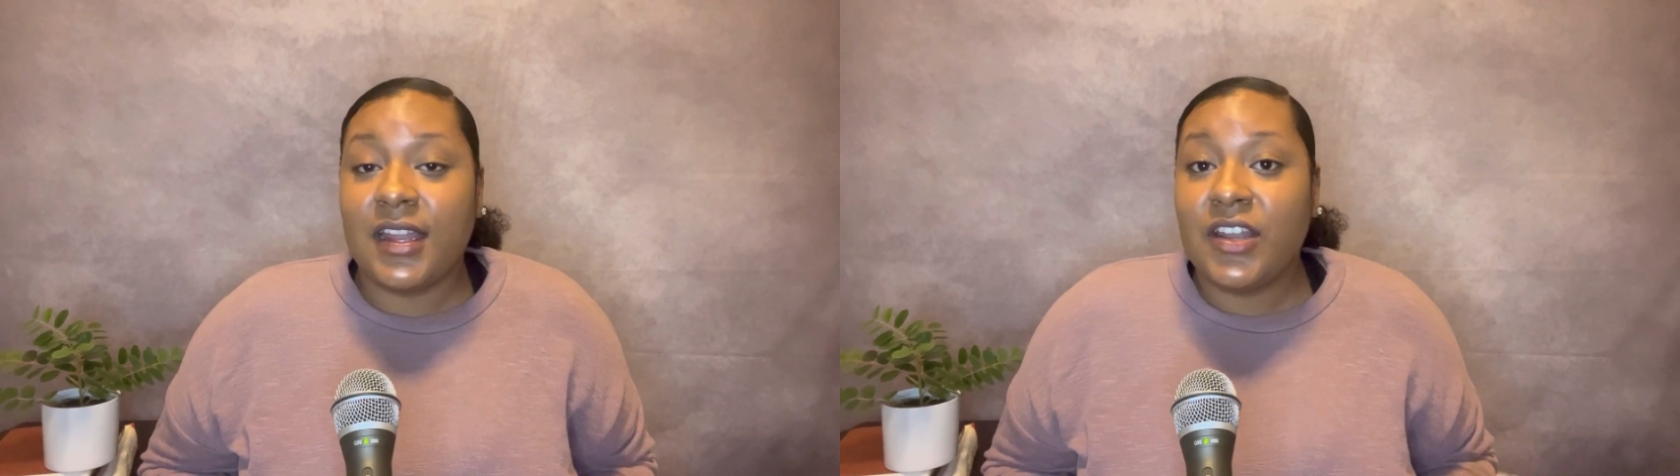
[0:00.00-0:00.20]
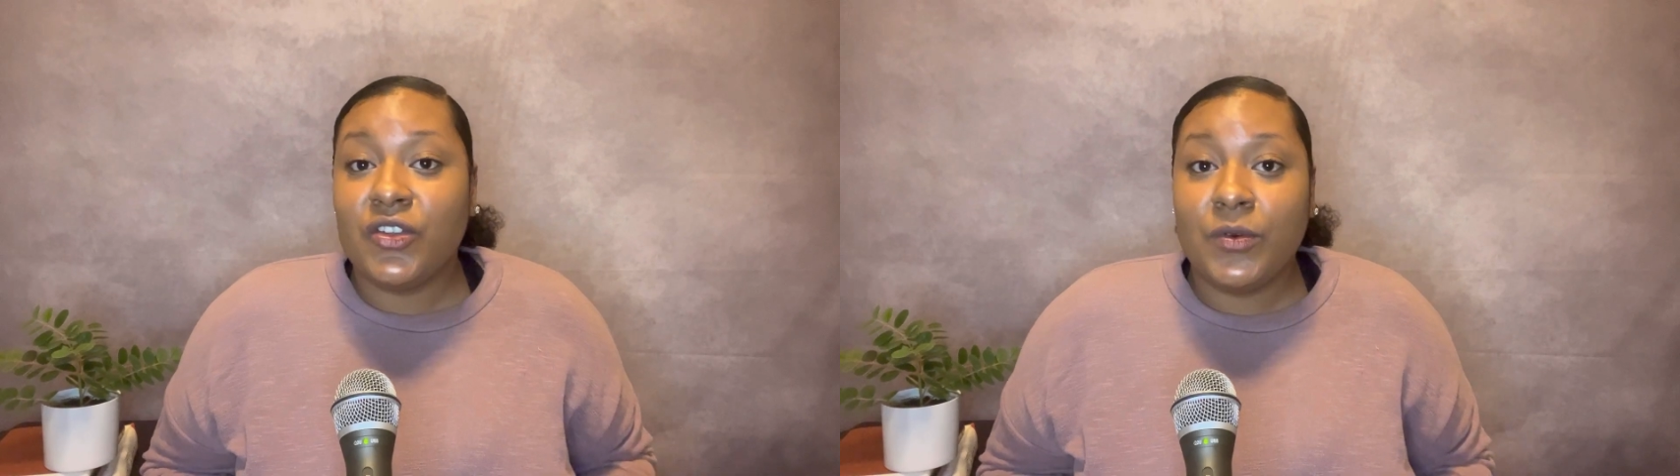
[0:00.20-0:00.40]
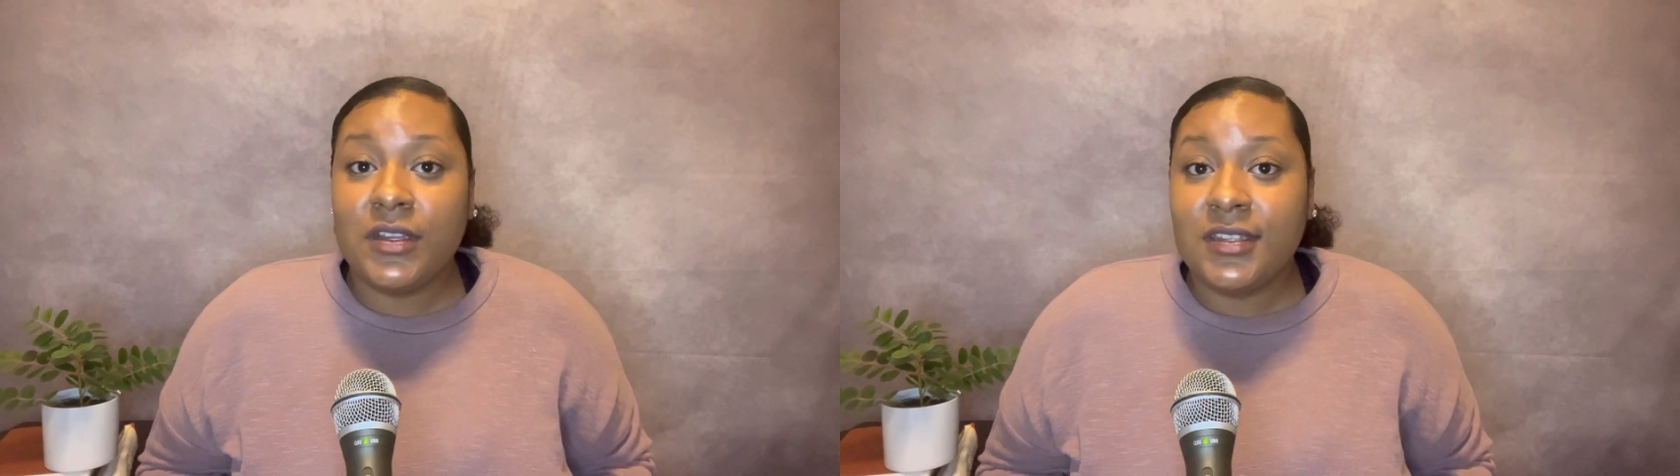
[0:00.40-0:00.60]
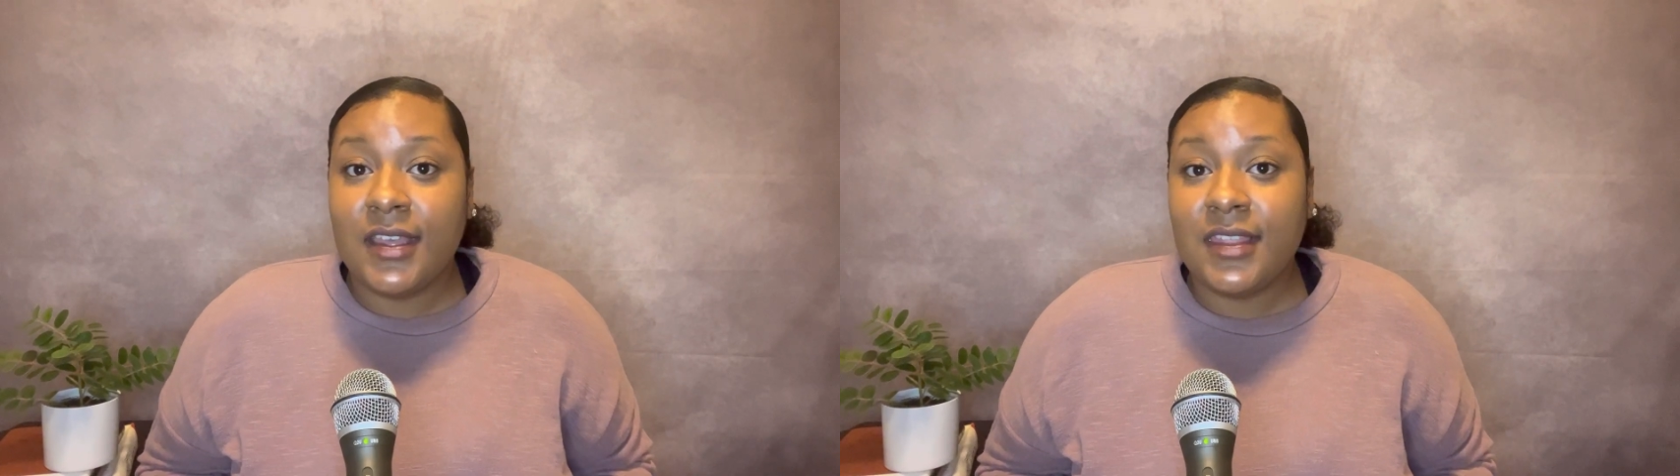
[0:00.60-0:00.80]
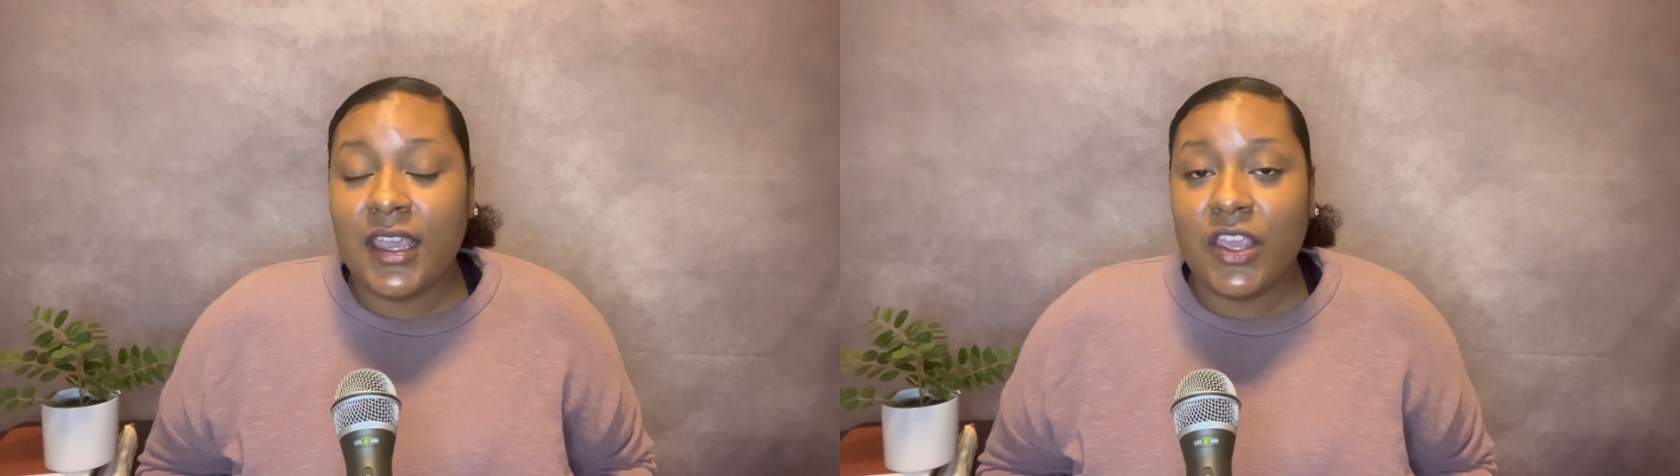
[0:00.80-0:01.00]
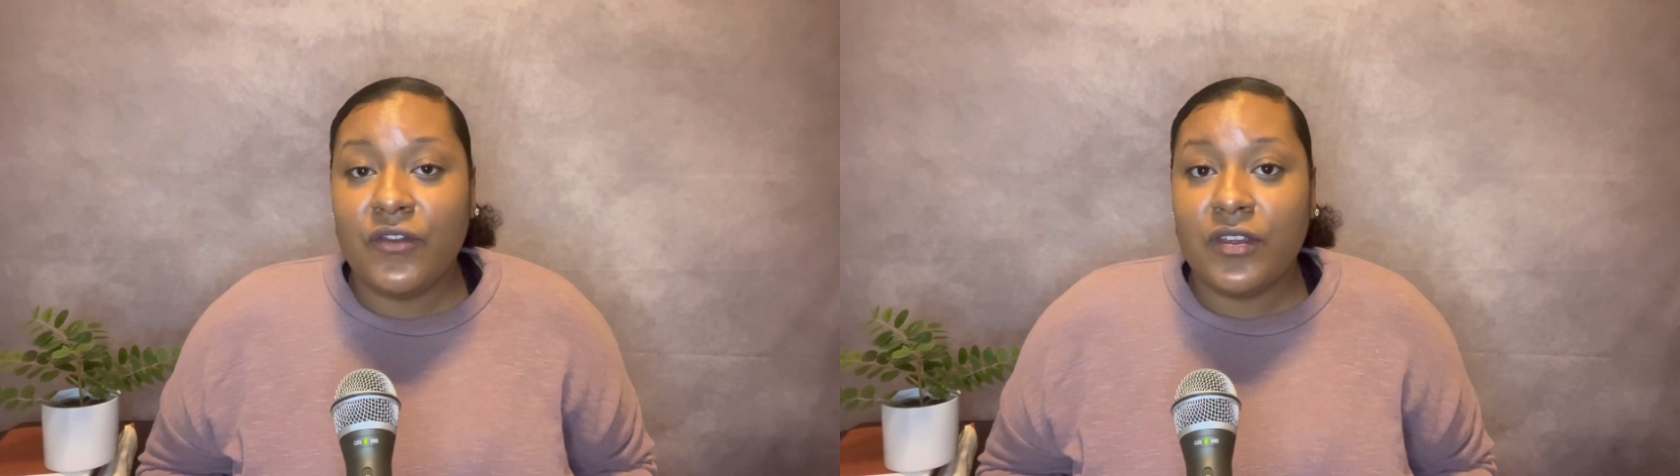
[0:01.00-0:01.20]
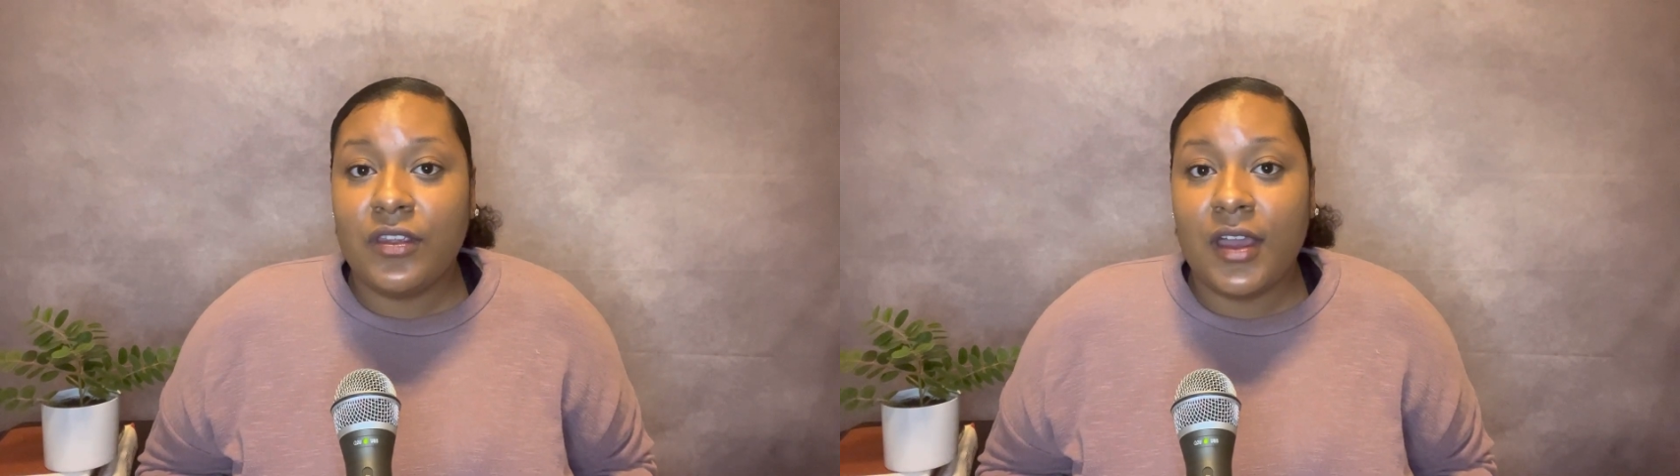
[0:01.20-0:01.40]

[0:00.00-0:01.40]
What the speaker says: And I do want to say thank you for you